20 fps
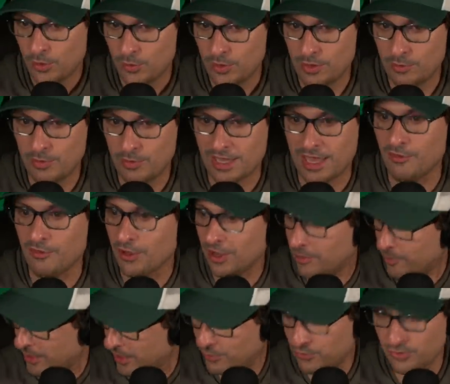we, we have a lot
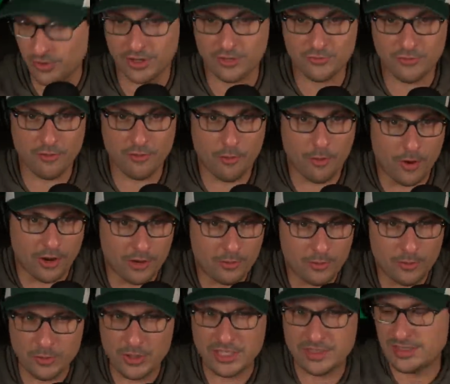of money to Trevor project
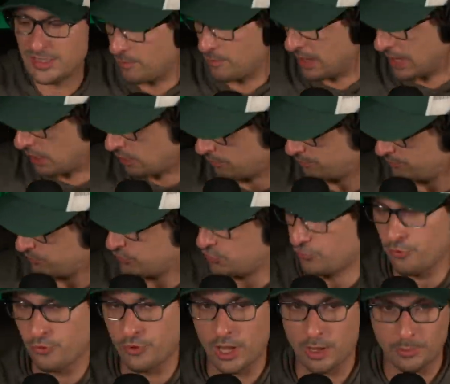but we somehow
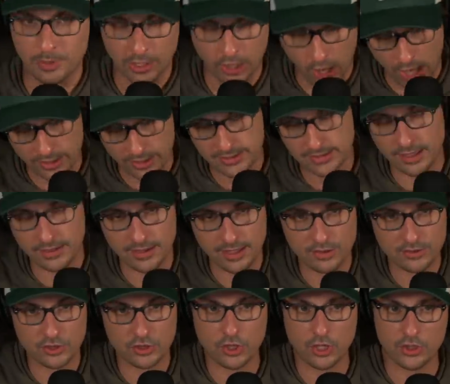screwed up and lost ten
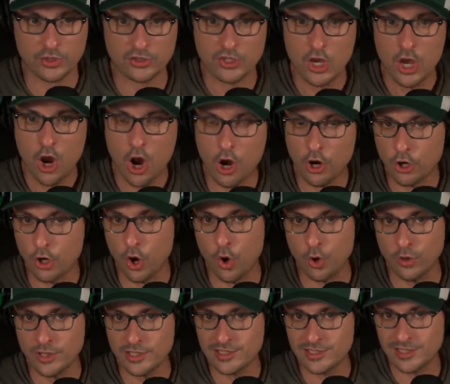thousand dollars. Our
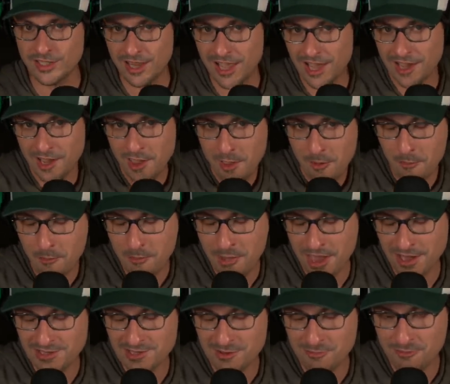goal isn't to like
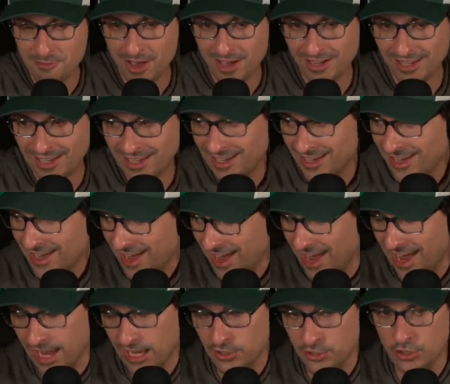make some money
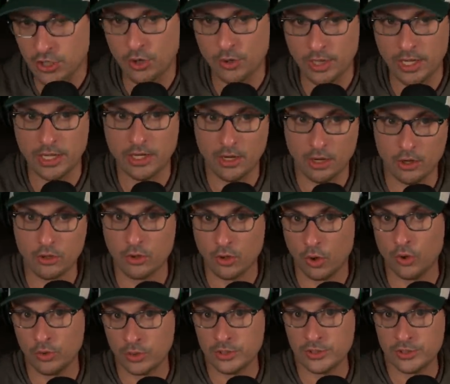and donate. Our
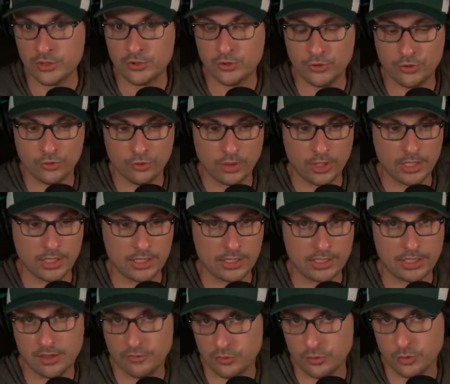goal is to uh,
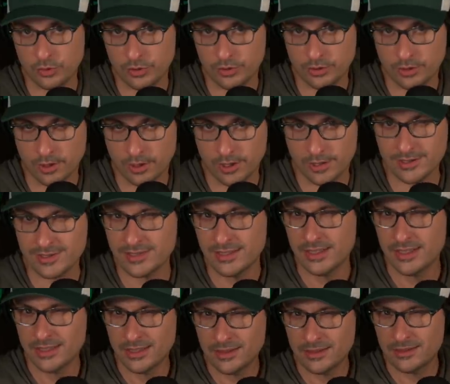give to a good cause
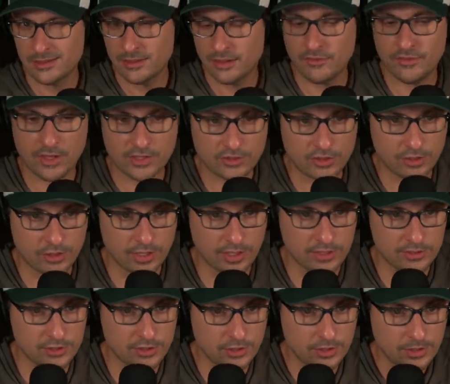if that's a good
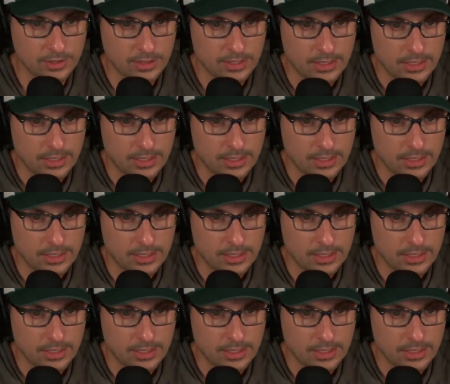answer.